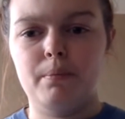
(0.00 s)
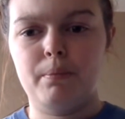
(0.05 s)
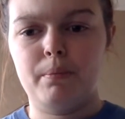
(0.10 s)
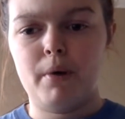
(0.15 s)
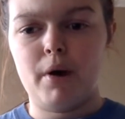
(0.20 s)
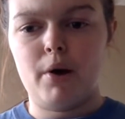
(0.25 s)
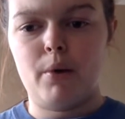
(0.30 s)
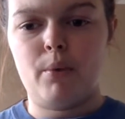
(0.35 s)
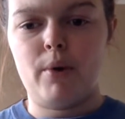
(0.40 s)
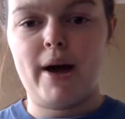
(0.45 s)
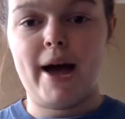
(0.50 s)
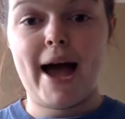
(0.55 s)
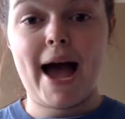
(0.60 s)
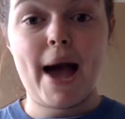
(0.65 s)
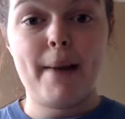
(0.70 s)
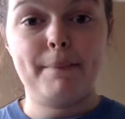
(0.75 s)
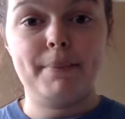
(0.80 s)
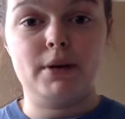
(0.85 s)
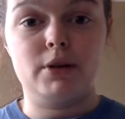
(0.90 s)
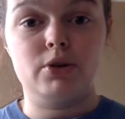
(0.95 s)
But what
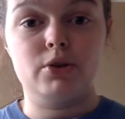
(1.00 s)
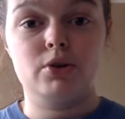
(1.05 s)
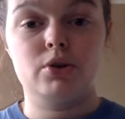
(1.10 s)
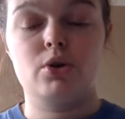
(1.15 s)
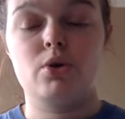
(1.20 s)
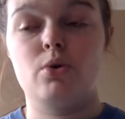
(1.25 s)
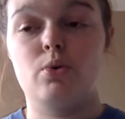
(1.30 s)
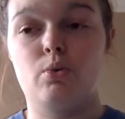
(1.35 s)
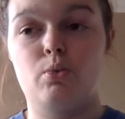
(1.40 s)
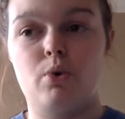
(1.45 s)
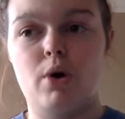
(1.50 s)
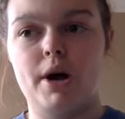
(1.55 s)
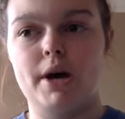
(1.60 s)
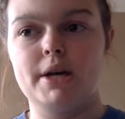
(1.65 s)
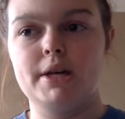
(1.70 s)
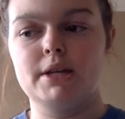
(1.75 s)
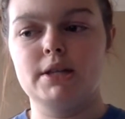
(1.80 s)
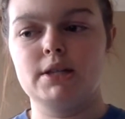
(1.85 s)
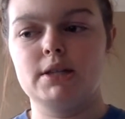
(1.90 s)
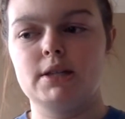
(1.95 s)
happened
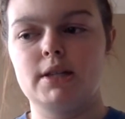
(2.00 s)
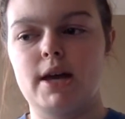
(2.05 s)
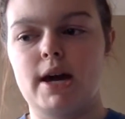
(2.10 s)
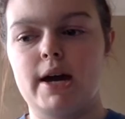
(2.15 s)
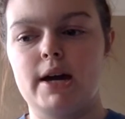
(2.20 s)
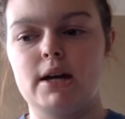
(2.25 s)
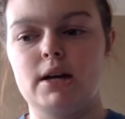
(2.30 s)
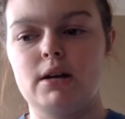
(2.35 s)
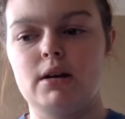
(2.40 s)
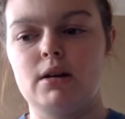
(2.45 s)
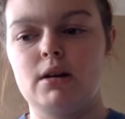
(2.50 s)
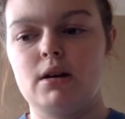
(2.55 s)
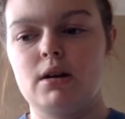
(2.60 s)
was that